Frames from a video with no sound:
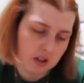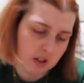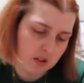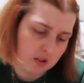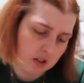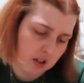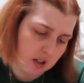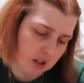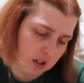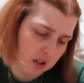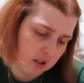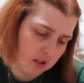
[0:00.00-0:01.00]
This
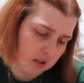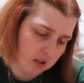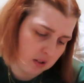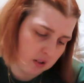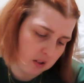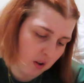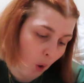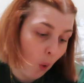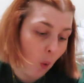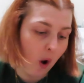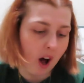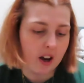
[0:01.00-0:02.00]
is,
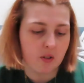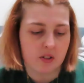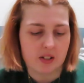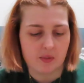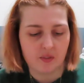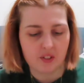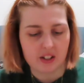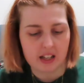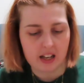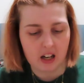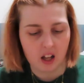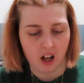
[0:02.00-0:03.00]
oh, iris and
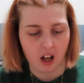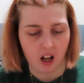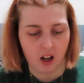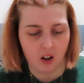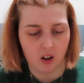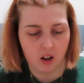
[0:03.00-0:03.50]
vanilla.